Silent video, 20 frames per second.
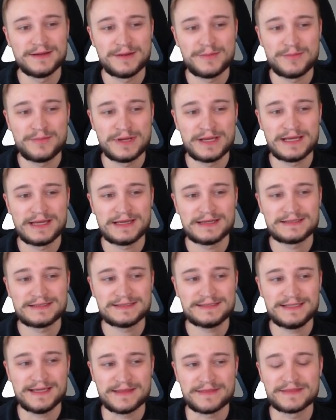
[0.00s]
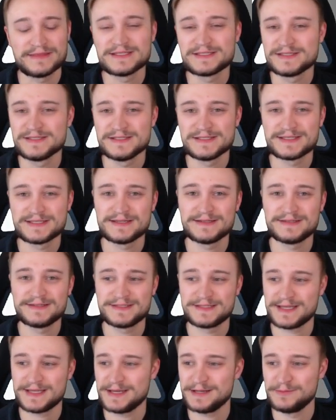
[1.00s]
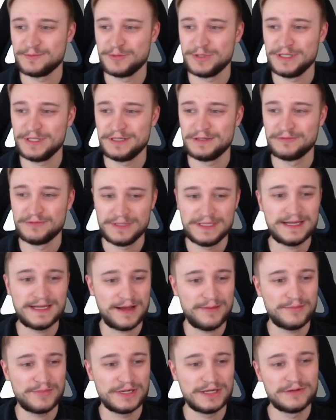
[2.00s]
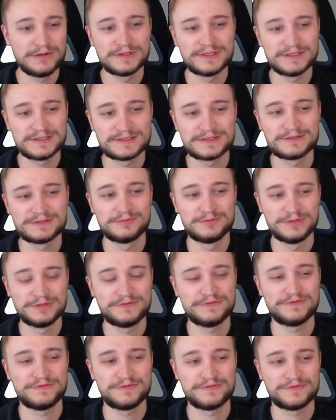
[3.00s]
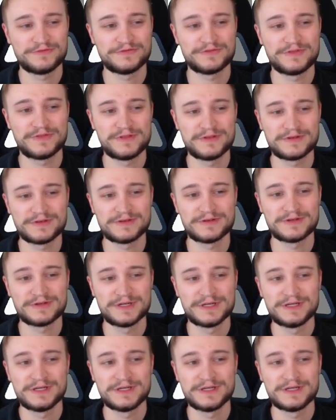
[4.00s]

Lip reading: But yeah, this is a design we really uploaded with the